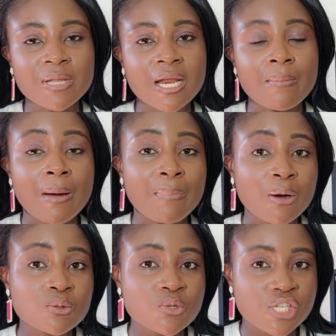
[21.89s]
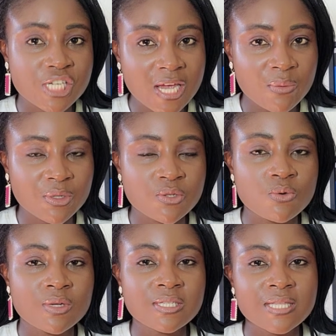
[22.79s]
that I'm about to share with
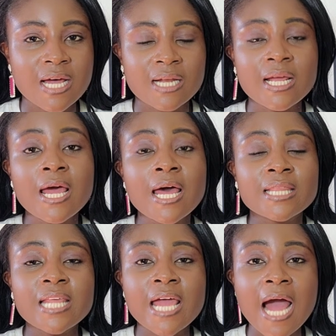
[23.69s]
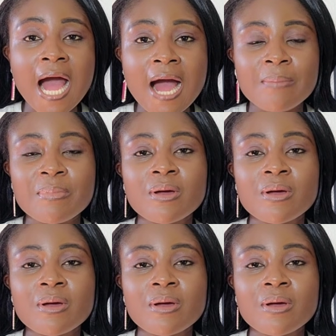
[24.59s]
you is that the app